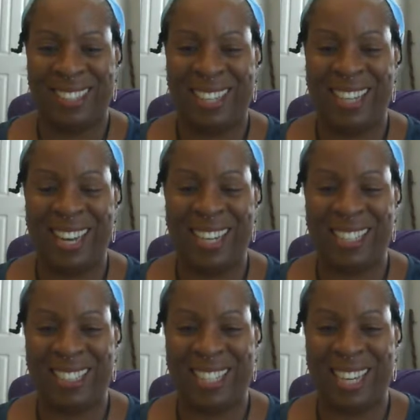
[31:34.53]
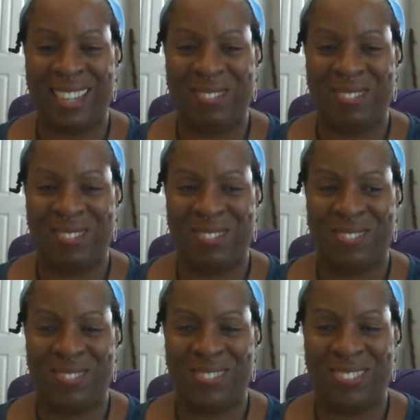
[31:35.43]
and then I just say,
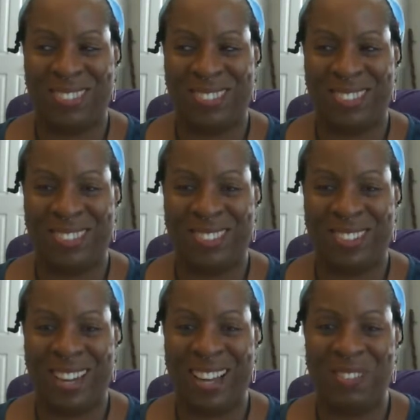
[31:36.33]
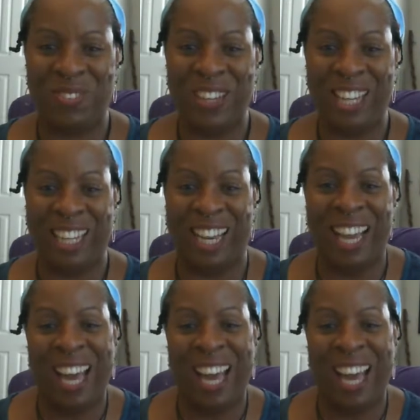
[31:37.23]
"How you feeling?"